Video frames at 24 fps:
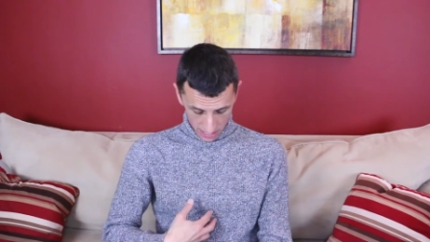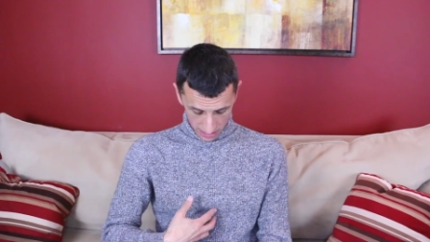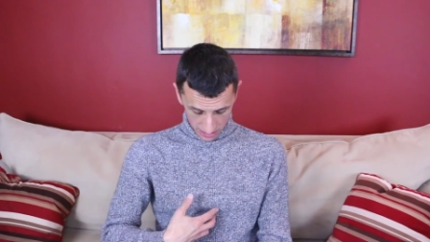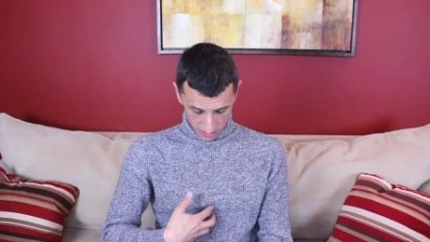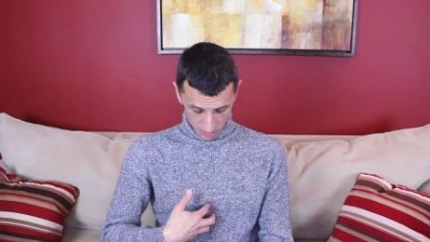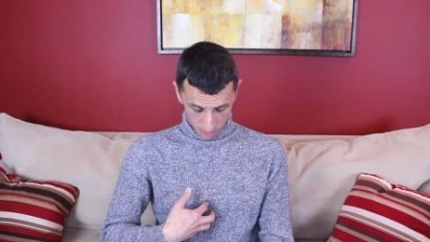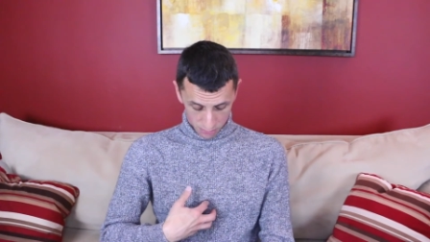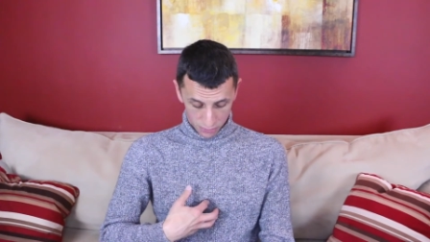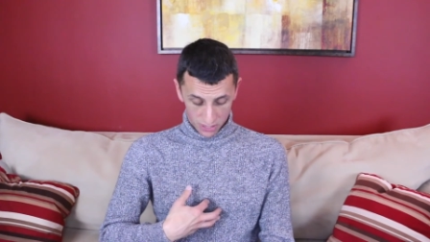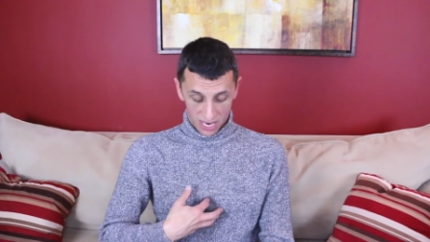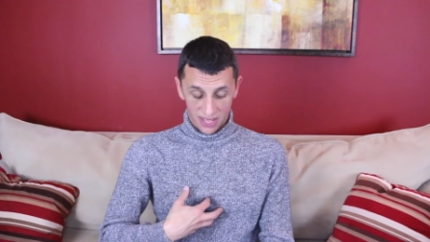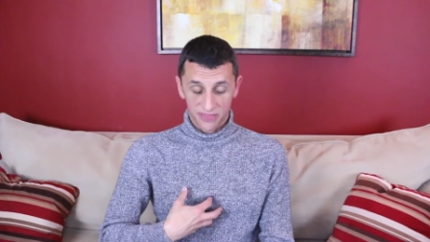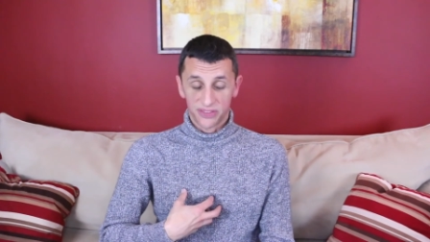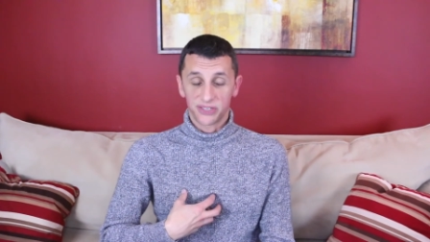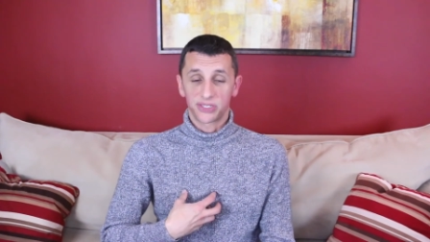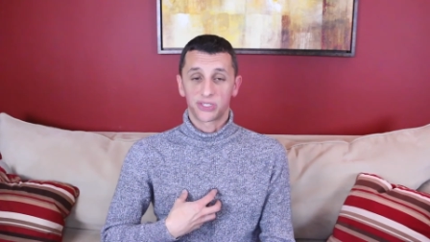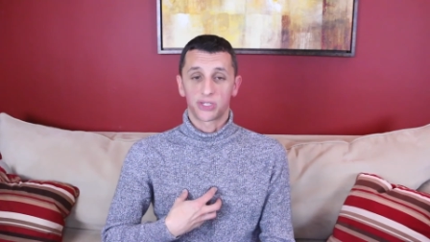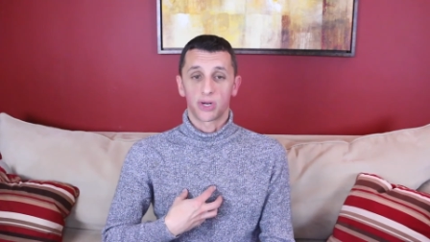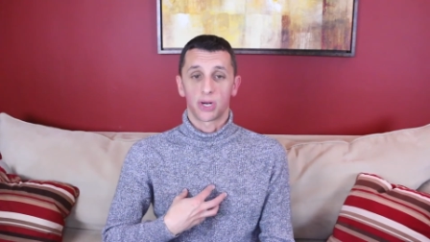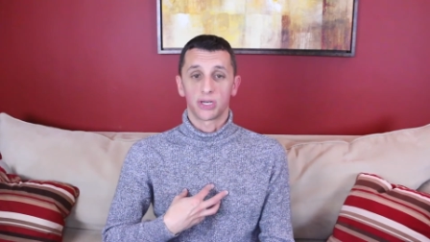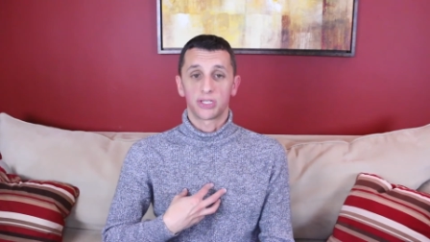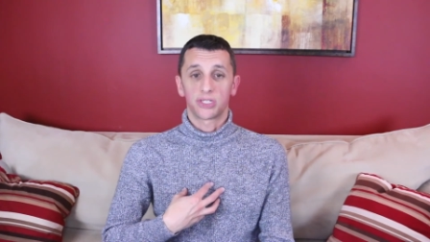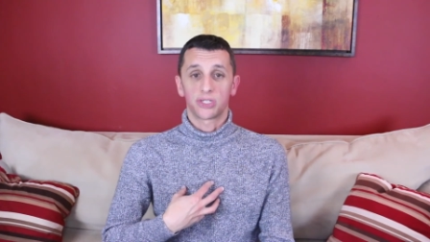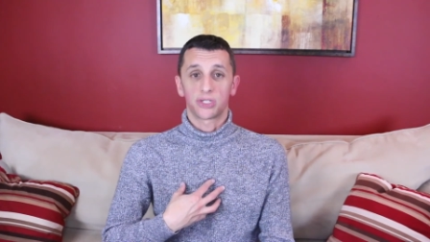the breath
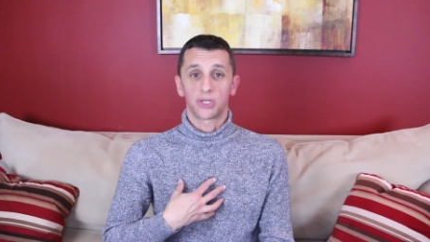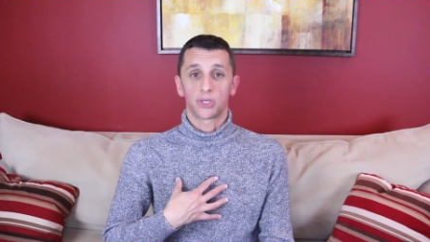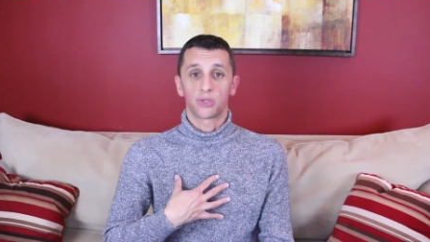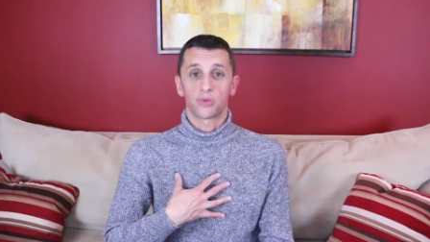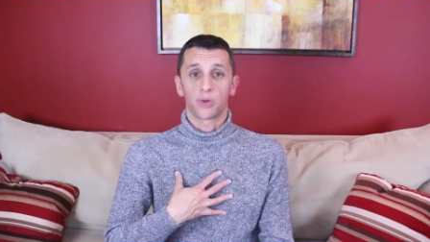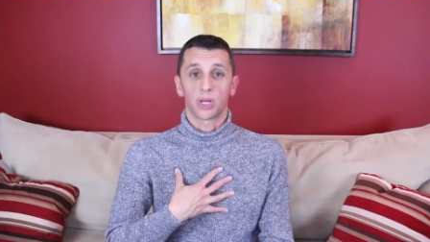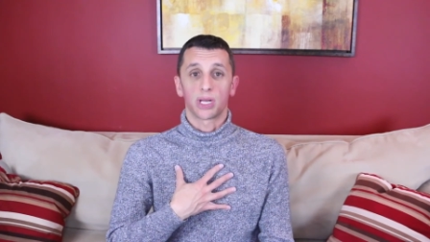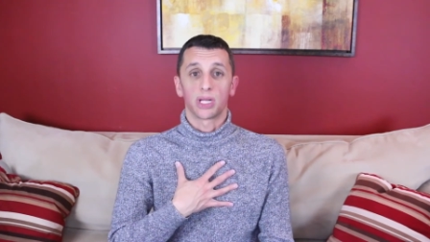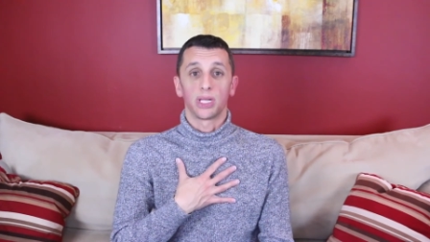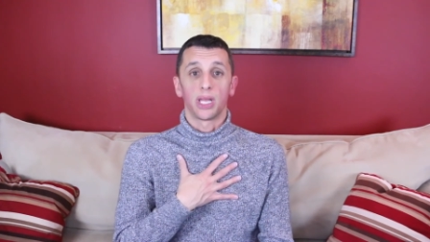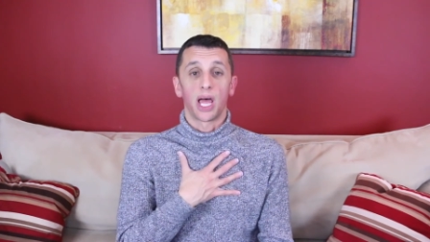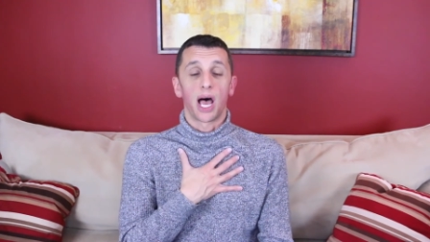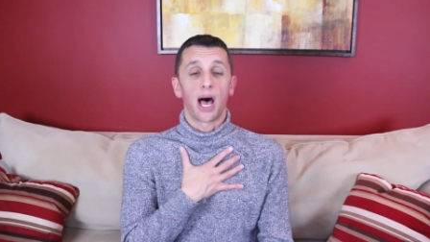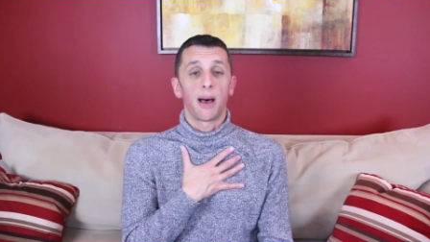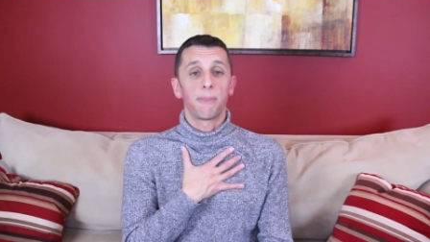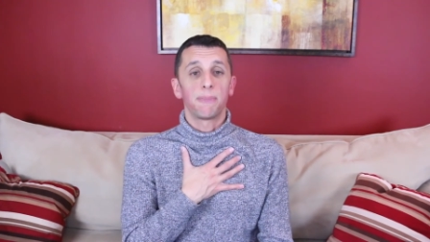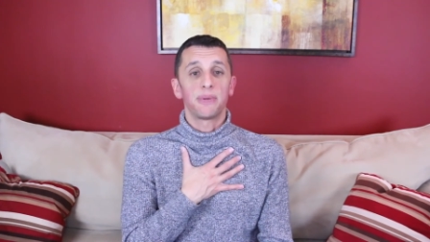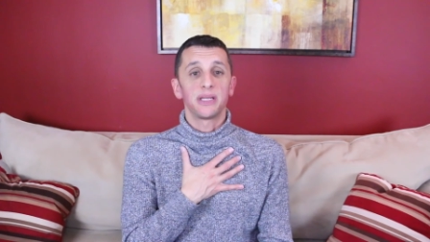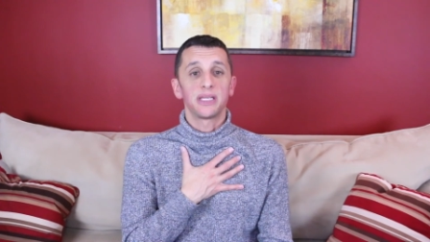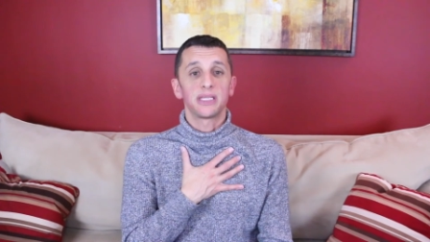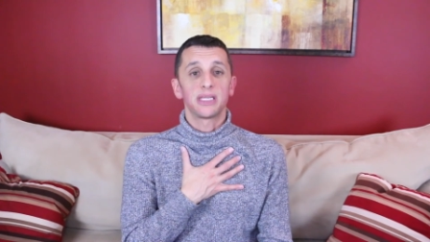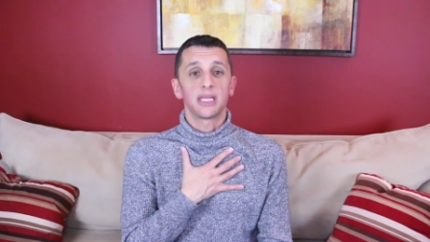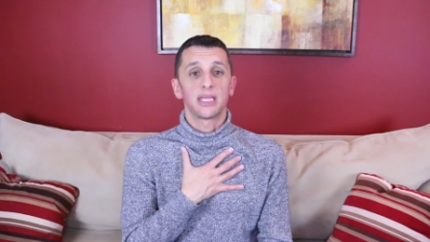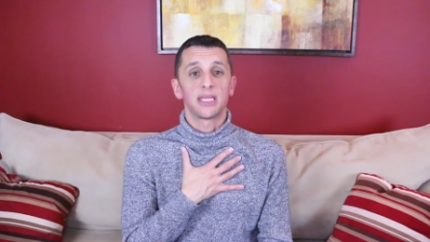starts to trickle up
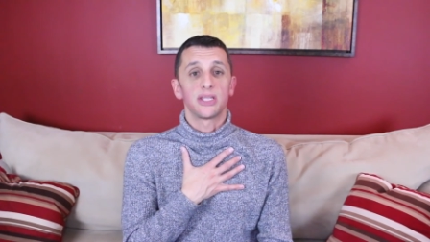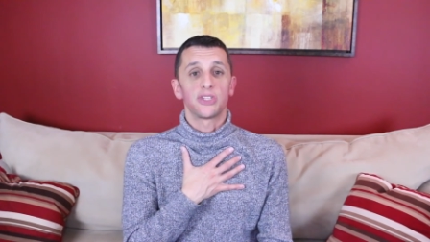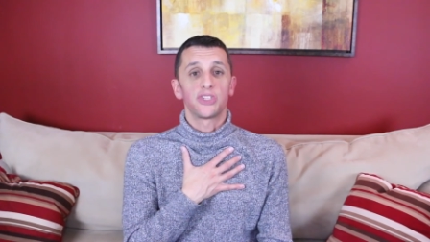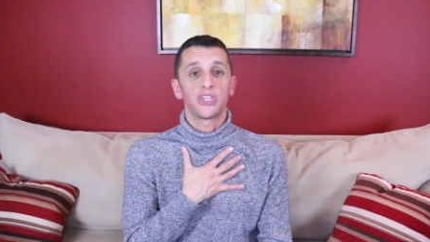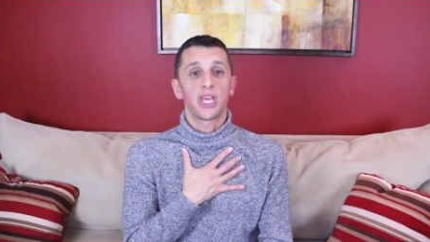into the